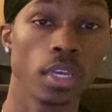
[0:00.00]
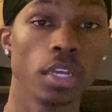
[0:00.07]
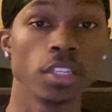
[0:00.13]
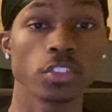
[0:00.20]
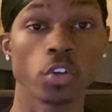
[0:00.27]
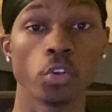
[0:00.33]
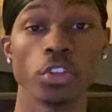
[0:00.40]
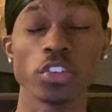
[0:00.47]

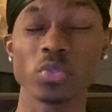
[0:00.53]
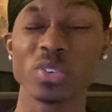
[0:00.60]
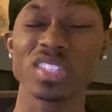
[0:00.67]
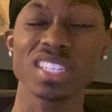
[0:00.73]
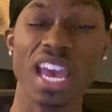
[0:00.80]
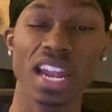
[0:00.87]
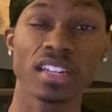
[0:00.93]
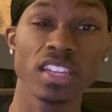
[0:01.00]
So this one is
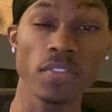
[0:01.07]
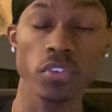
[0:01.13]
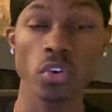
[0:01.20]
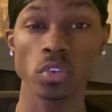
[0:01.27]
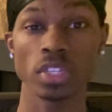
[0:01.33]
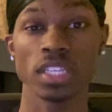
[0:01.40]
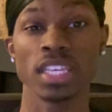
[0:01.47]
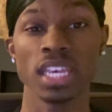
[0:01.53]
kind of
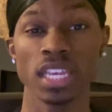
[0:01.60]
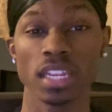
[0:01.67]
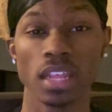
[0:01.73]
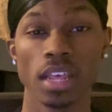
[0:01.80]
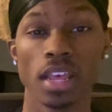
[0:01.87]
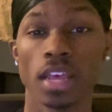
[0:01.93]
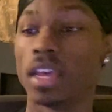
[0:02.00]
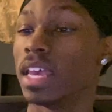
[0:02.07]
difficult to get,
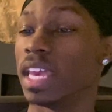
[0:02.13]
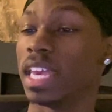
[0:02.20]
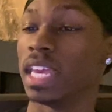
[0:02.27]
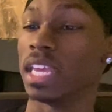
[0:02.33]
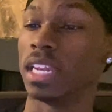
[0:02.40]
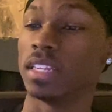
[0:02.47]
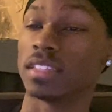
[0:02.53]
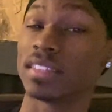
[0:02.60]

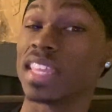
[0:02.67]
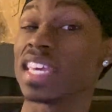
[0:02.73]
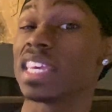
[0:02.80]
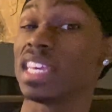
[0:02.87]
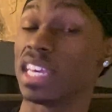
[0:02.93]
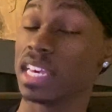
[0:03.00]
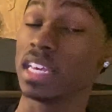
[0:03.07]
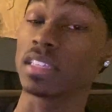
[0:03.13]
and
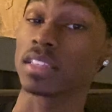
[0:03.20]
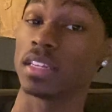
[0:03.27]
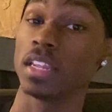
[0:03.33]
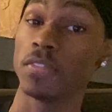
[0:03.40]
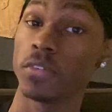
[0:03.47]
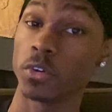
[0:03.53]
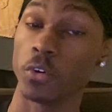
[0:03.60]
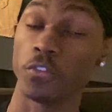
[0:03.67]
Sticky is a
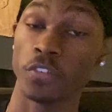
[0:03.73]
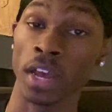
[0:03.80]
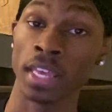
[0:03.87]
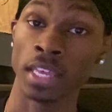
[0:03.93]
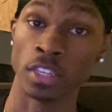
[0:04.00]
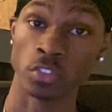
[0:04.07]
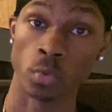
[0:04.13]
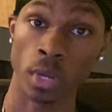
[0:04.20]
difficult fight
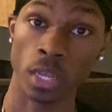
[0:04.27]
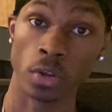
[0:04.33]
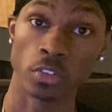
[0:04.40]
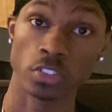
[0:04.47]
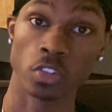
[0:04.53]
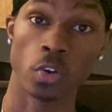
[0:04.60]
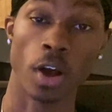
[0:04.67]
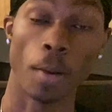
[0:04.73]
as well.
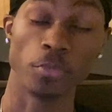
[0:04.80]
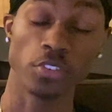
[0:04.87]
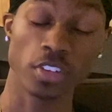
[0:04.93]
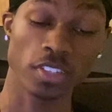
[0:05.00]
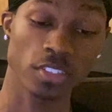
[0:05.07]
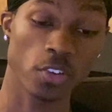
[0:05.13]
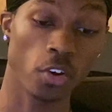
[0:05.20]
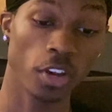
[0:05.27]
So I'm
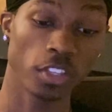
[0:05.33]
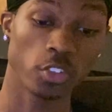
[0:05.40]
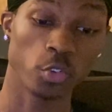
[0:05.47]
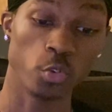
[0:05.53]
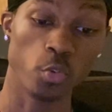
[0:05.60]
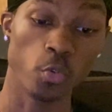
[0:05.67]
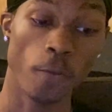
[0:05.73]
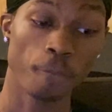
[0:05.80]
just going
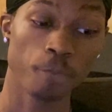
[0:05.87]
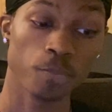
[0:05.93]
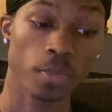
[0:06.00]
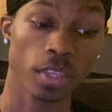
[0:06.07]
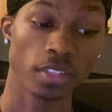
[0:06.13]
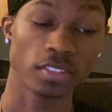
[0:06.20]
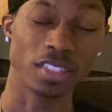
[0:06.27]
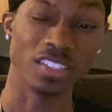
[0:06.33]
to
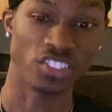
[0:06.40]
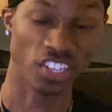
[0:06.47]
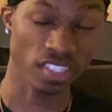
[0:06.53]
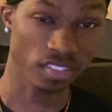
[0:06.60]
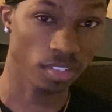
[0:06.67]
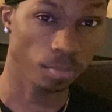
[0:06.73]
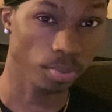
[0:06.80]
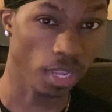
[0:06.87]

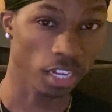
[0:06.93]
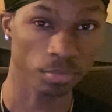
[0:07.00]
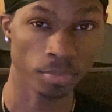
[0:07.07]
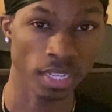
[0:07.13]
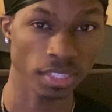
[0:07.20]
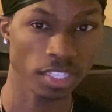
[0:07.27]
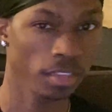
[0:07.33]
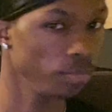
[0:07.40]
suggest the block
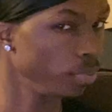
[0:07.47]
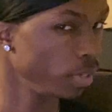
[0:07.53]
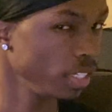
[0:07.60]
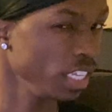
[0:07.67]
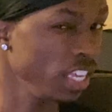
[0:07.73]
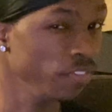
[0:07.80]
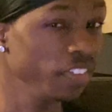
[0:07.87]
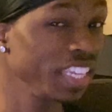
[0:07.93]
method, but
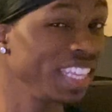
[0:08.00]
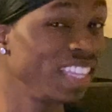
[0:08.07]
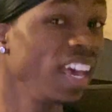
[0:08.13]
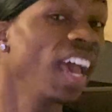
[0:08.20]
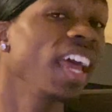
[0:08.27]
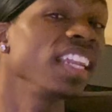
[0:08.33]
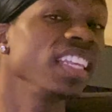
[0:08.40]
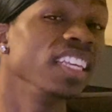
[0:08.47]
even
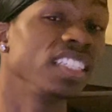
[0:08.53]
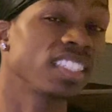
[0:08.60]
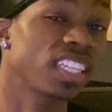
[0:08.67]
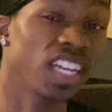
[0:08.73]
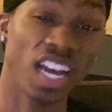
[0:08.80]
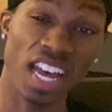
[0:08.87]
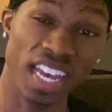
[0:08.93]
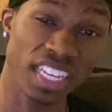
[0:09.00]
that is
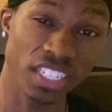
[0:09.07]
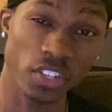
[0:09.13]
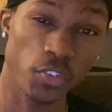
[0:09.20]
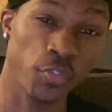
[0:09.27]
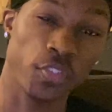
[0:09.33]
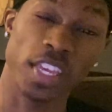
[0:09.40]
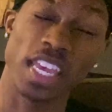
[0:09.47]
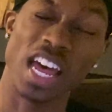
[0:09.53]
kind
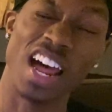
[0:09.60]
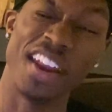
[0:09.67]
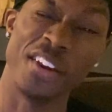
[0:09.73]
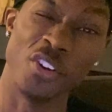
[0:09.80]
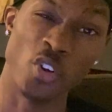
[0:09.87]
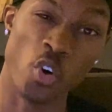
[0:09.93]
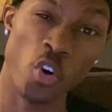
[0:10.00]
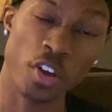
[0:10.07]
of
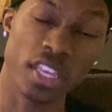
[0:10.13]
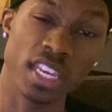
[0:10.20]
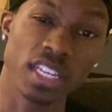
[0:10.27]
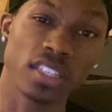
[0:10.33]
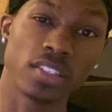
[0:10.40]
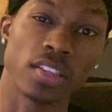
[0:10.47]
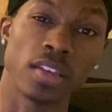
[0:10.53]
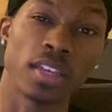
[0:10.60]

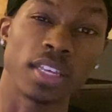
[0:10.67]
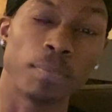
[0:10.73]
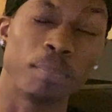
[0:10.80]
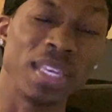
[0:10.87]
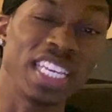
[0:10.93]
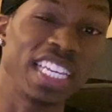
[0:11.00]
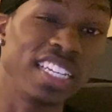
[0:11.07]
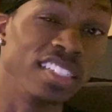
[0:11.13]
annoying to
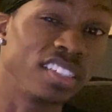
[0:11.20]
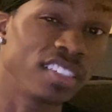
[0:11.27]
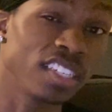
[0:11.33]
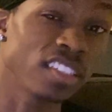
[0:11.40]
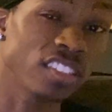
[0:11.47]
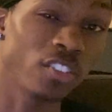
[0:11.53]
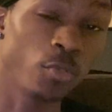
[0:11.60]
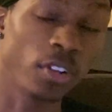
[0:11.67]
be
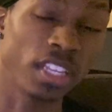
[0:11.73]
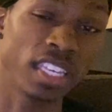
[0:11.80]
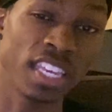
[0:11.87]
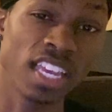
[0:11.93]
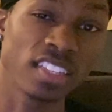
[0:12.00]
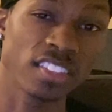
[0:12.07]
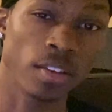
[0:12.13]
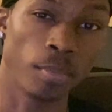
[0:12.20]
consistent with
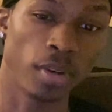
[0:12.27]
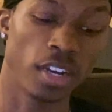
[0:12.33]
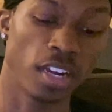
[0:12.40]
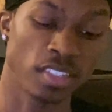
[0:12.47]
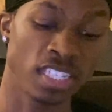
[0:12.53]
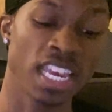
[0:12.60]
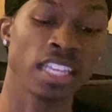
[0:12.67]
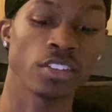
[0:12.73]
against him because
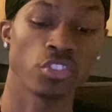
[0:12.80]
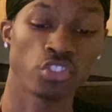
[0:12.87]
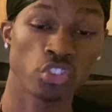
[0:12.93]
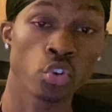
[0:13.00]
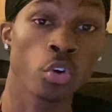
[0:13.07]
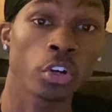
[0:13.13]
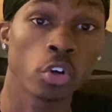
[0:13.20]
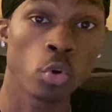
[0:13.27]
he has a
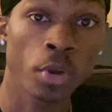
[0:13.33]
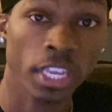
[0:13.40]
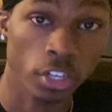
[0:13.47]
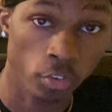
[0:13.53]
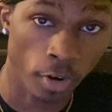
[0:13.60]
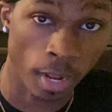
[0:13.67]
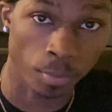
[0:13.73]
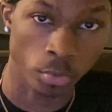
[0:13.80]
short, quick
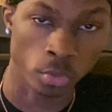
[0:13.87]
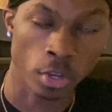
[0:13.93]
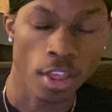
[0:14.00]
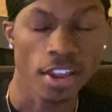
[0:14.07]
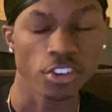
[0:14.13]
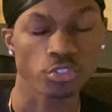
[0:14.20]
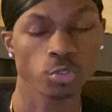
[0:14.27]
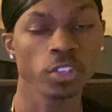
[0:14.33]
grapple.
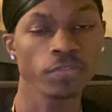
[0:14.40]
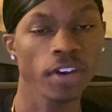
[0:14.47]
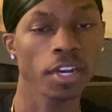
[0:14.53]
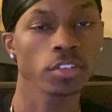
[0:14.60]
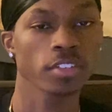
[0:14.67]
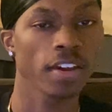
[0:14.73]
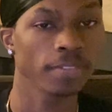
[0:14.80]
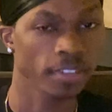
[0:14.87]
Street
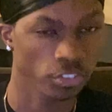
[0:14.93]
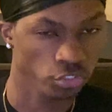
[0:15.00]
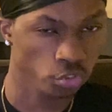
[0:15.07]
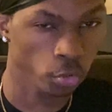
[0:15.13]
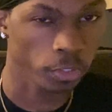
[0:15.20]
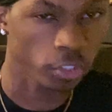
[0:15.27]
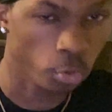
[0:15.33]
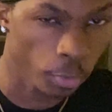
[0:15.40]
fighters have that
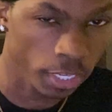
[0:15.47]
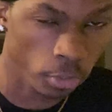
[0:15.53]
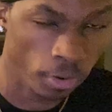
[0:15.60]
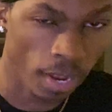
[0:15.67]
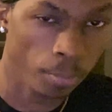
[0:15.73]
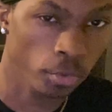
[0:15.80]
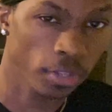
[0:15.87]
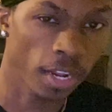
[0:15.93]
short, quick
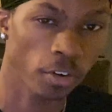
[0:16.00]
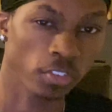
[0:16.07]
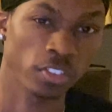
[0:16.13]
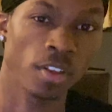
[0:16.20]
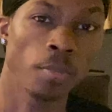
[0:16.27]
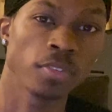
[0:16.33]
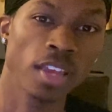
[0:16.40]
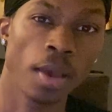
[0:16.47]
grapple that are
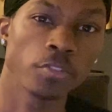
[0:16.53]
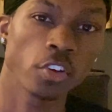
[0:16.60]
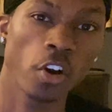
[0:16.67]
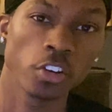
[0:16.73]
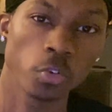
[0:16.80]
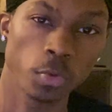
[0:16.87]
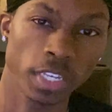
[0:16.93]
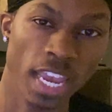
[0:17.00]
sometimes hard
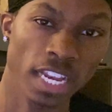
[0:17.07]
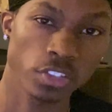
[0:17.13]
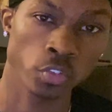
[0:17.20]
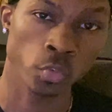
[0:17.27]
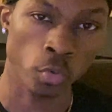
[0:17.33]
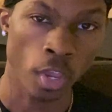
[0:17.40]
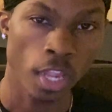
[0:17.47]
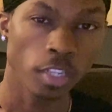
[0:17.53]
to react
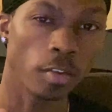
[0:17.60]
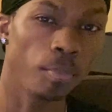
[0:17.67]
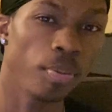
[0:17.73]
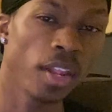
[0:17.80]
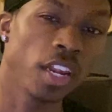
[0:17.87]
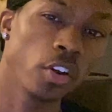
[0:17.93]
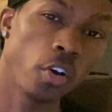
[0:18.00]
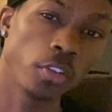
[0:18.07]
to
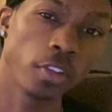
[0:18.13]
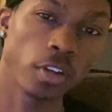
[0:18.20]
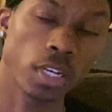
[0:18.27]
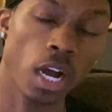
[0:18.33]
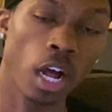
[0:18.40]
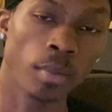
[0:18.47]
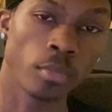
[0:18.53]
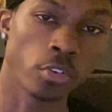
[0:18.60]
depending on their
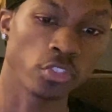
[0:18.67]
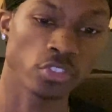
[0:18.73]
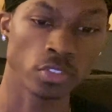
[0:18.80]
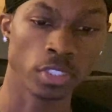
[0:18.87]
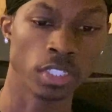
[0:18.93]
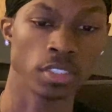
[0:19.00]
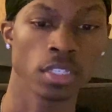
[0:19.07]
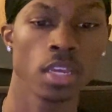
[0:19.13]
combo
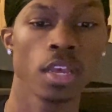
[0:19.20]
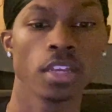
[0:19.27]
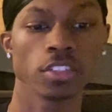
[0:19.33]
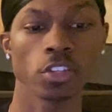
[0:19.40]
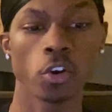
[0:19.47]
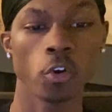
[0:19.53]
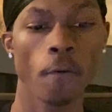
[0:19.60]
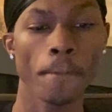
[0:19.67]
strings.
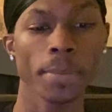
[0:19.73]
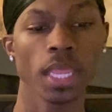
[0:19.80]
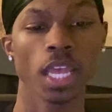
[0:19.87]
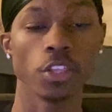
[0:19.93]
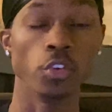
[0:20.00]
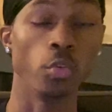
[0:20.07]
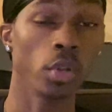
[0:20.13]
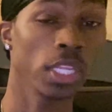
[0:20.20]
So
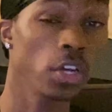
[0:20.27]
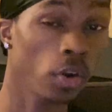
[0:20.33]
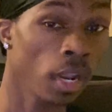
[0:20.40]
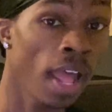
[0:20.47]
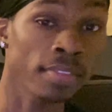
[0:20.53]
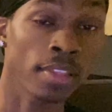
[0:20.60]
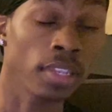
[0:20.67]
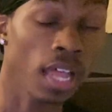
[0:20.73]
you're really gonna
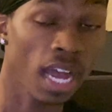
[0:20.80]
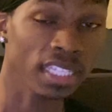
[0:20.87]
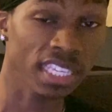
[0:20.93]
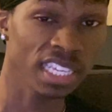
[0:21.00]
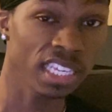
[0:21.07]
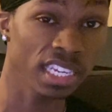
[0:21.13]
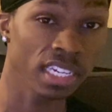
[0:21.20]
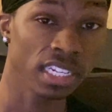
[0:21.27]
have to lock
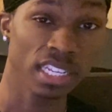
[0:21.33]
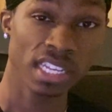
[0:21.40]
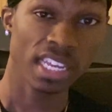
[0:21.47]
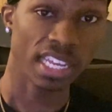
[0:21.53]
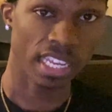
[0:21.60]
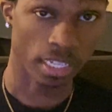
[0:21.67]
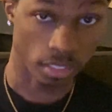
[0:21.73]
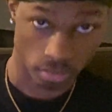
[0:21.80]
in,
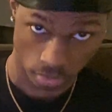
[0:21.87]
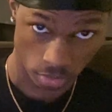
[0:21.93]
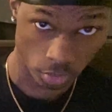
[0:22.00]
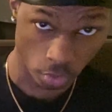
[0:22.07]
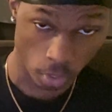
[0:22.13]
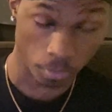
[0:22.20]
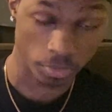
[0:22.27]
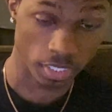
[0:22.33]
and you know
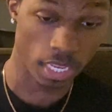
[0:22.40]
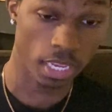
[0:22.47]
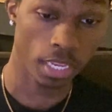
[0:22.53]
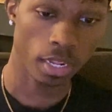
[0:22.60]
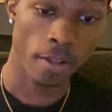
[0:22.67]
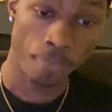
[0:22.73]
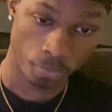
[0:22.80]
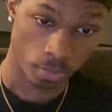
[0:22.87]
what I'm
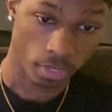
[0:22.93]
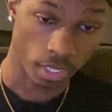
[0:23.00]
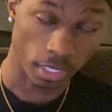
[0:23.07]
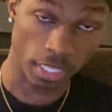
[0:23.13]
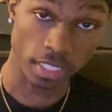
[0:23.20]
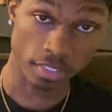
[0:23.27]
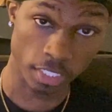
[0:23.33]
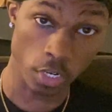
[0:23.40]
saying?
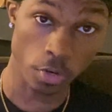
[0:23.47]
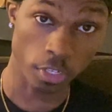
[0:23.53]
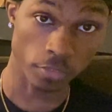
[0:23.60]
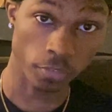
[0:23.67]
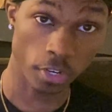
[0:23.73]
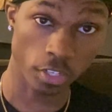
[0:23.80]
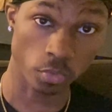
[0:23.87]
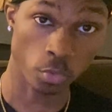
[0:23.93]
Get serious for this one.